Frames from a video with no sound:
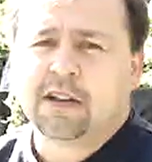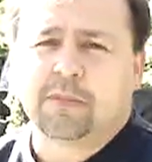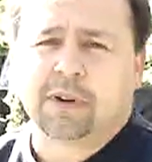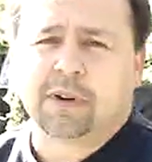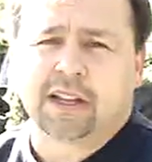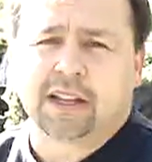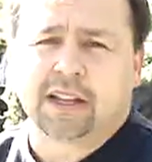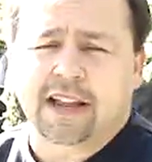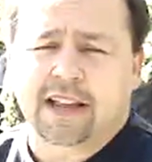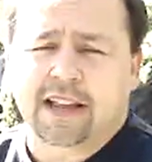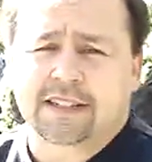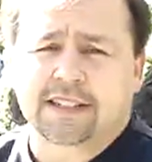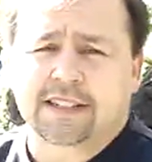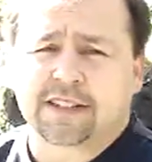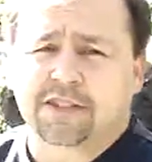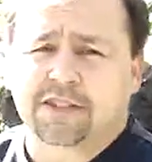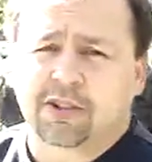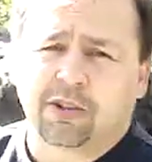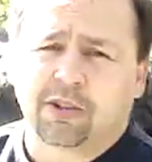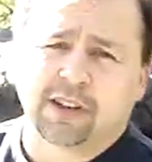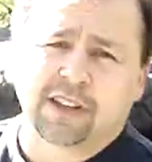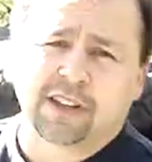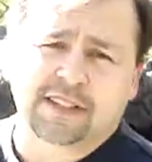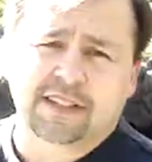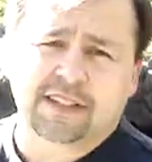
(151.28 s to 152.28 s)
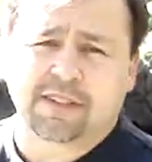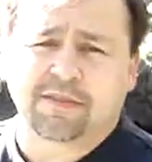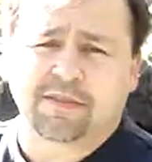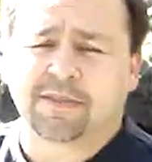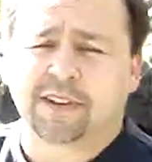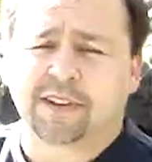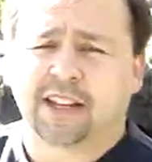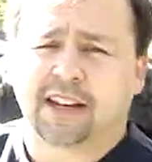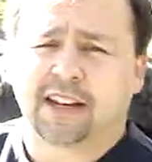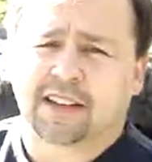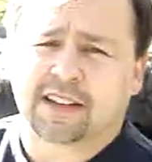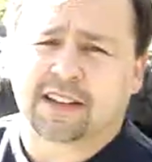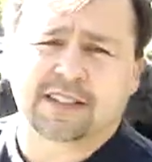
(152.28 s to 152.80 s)
but as he told us in
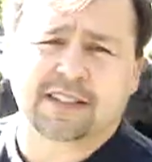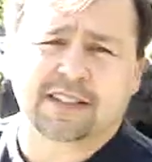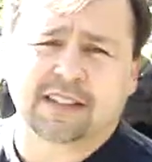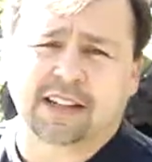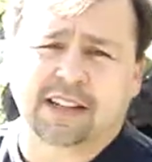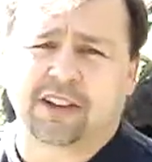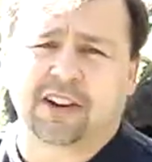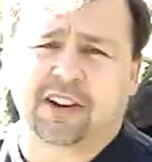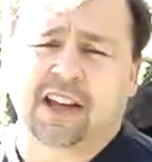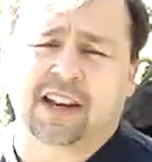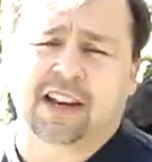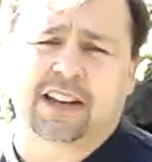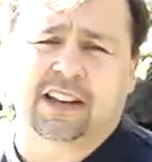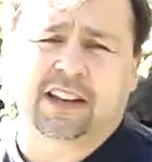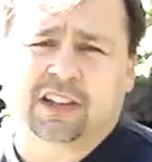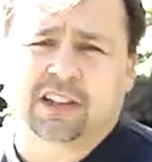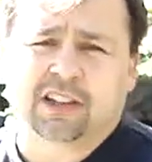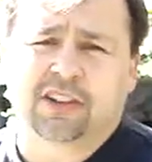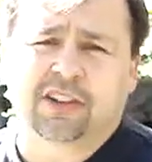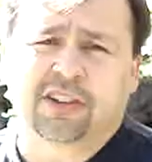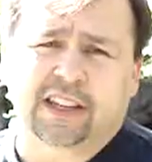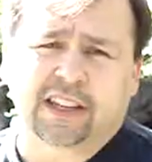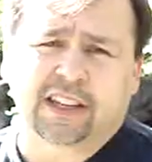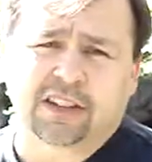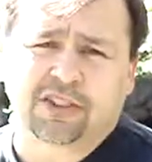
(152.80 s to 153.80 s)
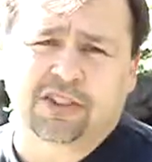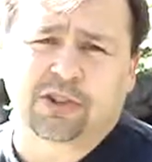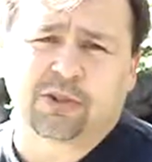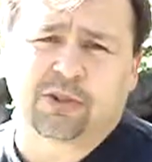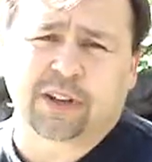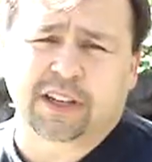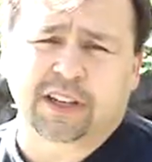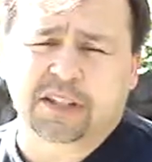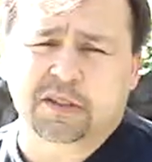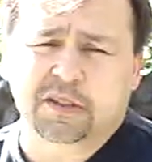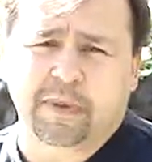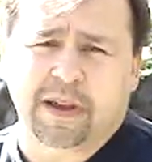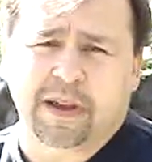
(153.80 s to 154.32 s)
Phoenix, they're not looking to
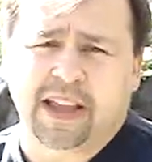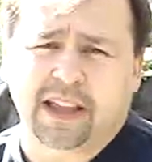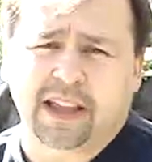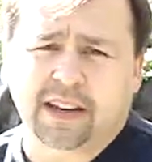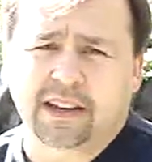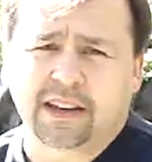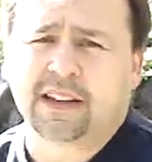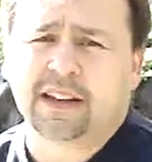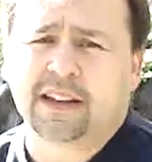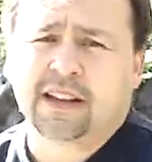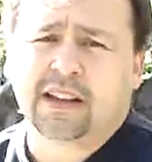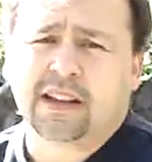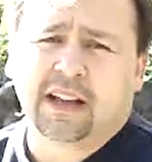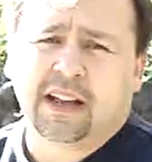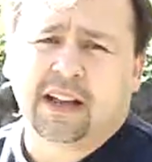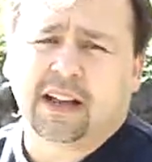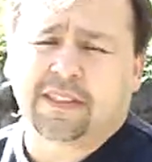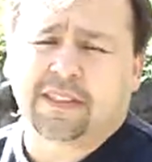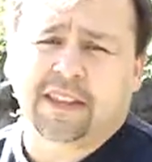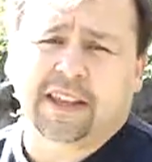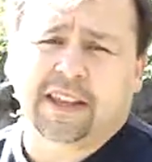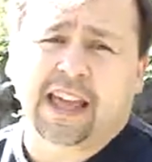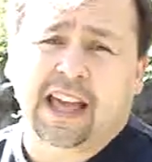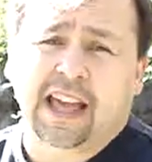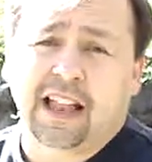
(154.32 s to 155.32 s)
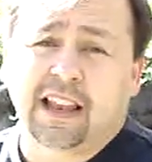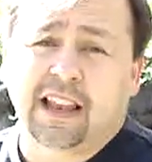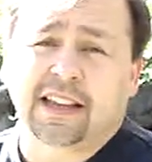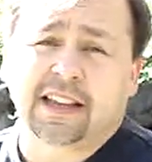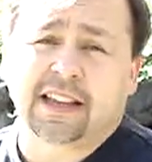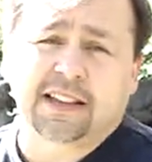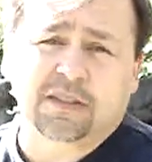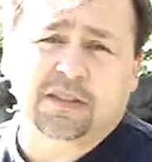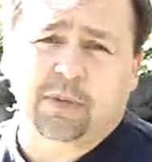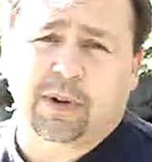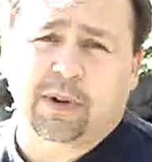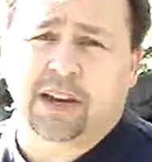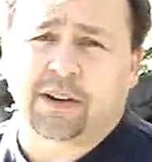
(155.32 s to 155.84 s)
expand. I think
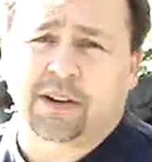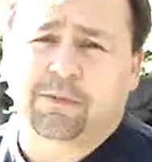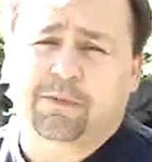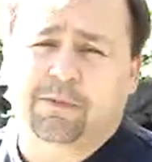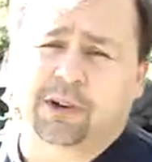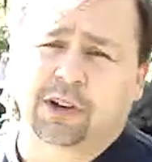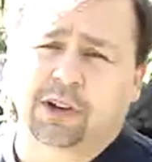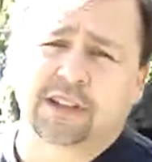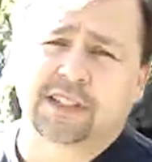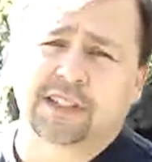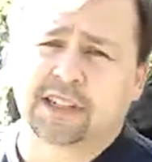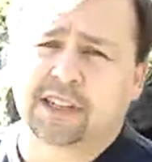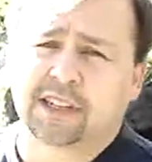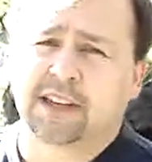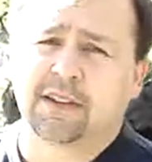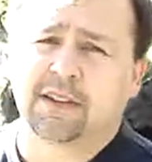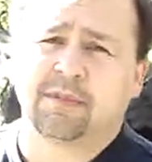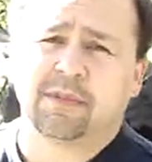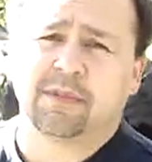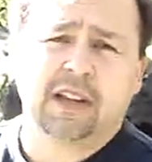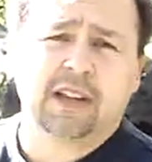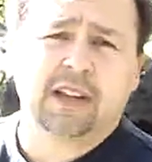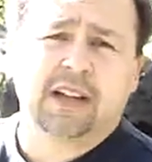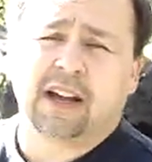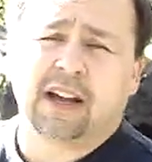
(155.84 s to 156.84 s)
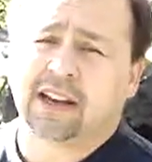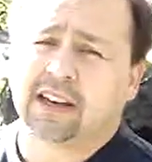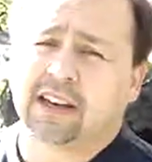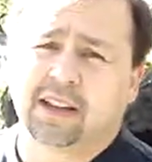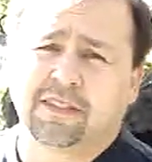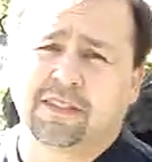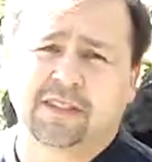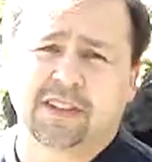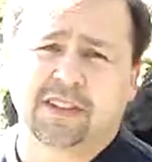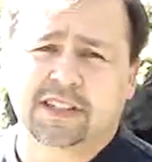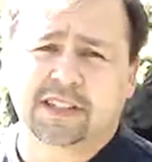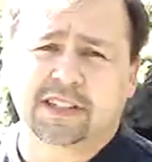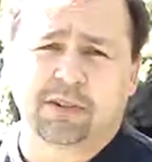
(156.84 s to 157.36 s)
LA is waiting for a team. I'd
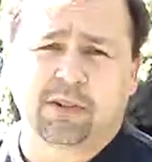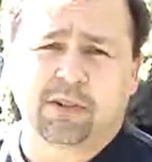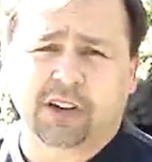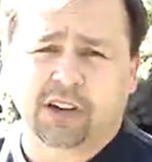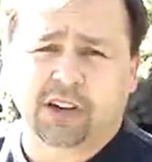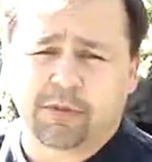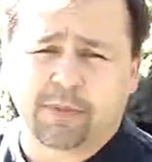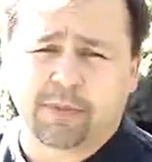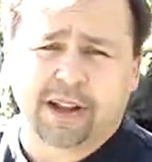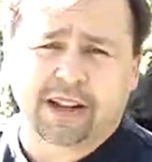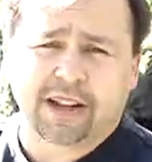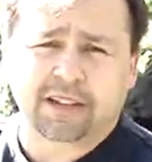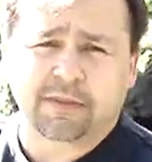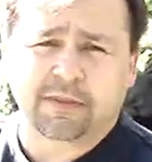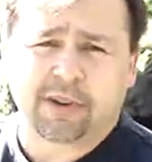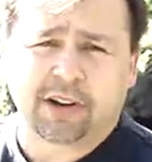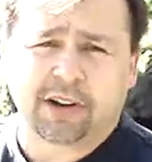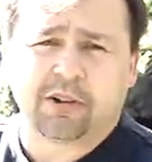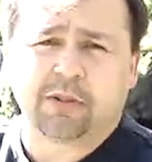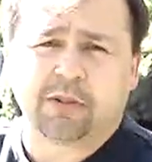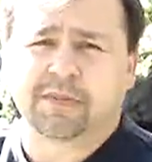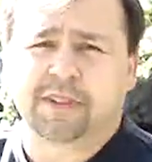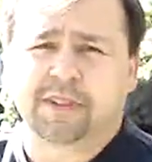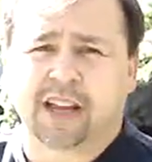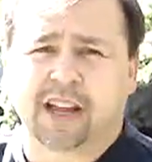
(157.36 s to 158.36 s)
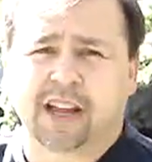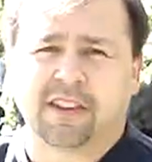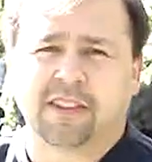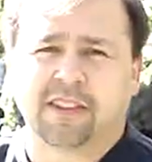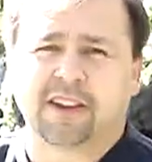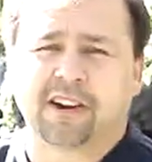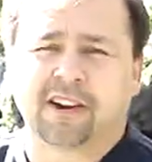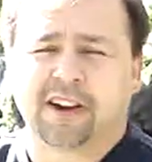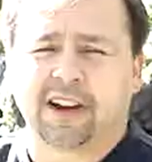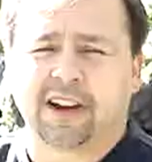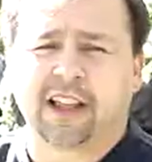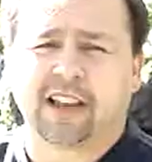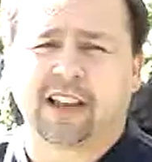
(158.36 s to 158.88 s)
love to see one go back to my hometown
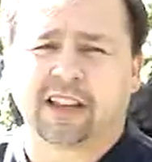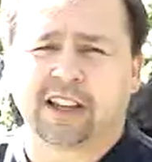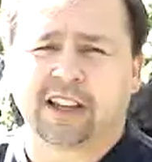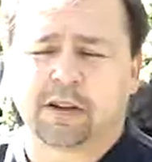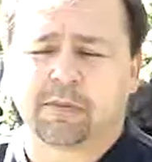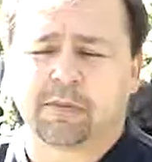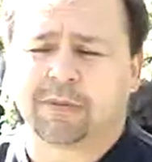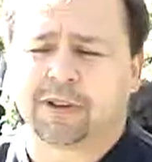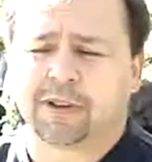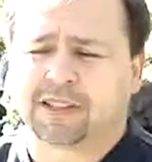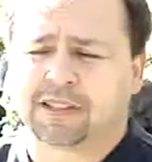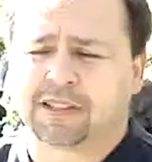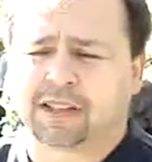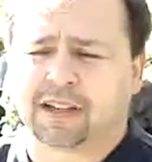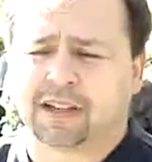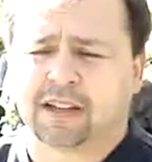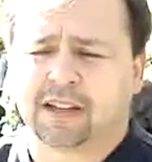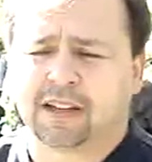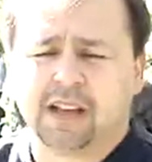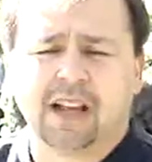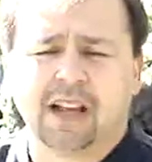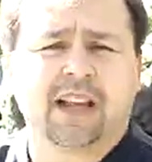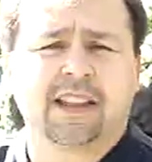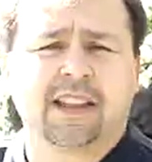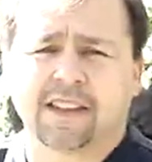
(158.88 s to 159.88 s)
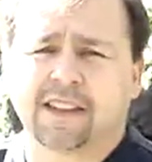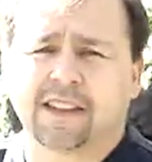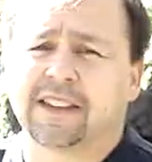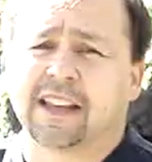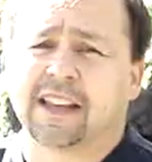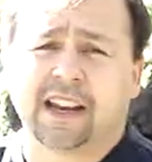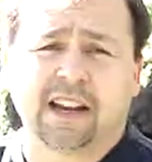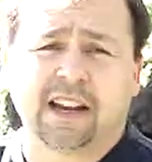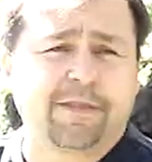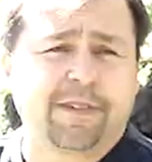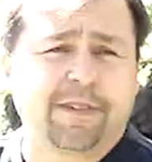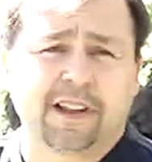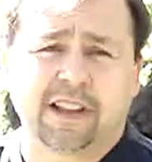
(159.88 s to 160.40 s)
there in LA, but I think
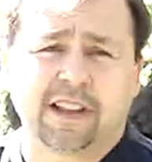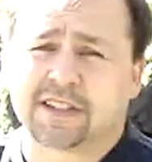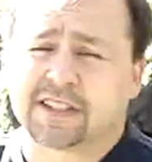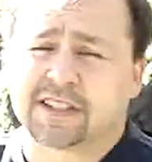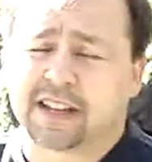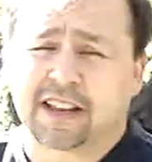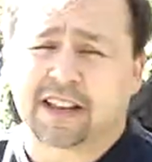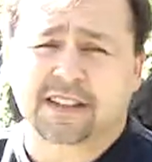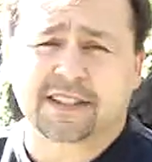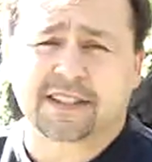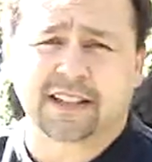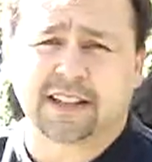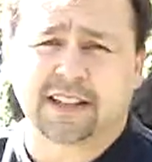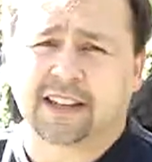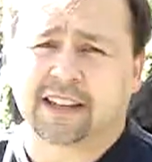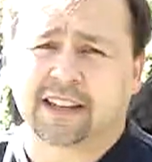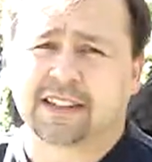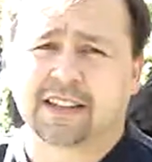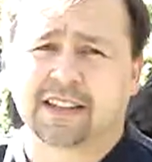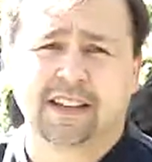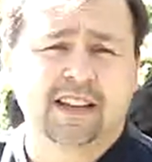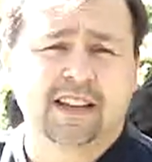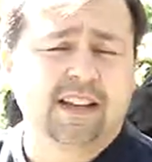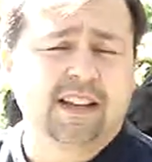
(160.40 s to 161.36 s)
the NFL is excellent.